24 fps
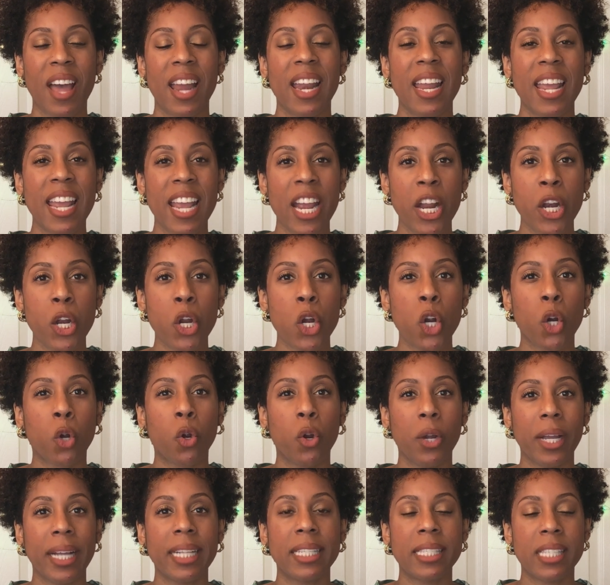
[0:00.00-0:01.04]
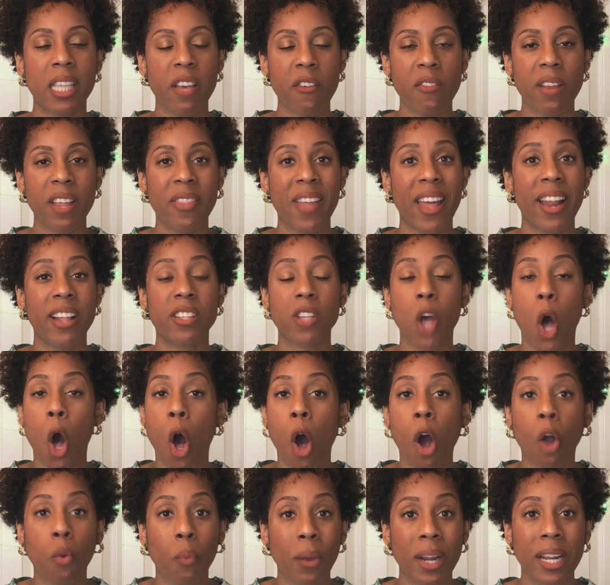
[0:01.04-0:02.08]
inner creativity that is
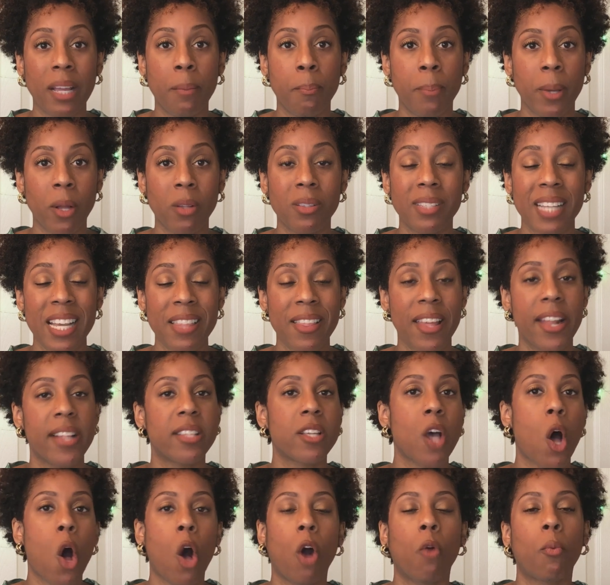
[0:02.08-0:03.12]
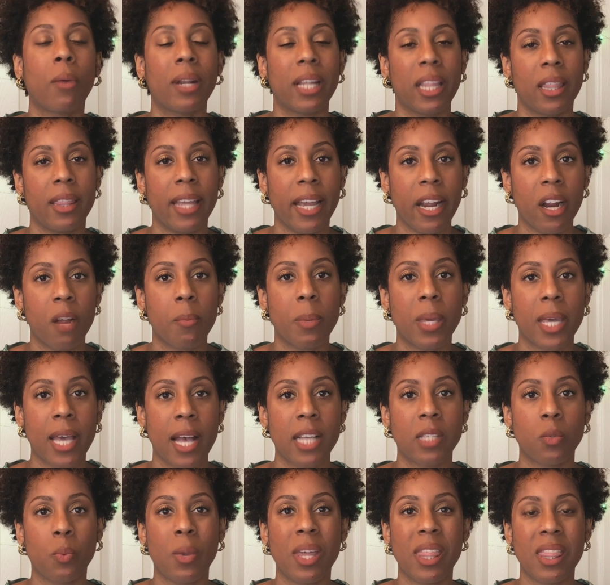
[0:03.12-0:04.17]
already built in, that is already there,
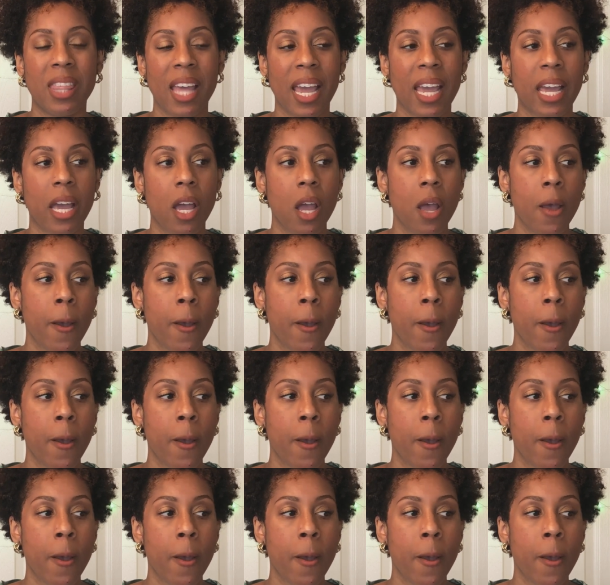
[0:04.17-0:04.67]
because we think,